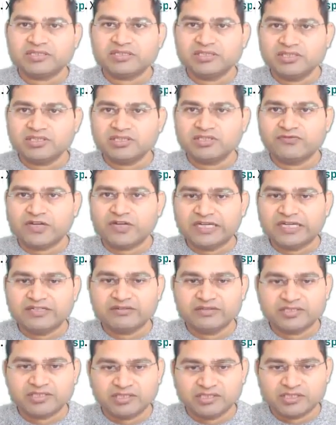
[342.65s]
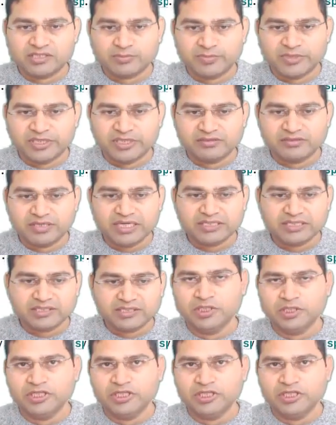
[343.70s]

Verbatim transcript: search flight results page, right,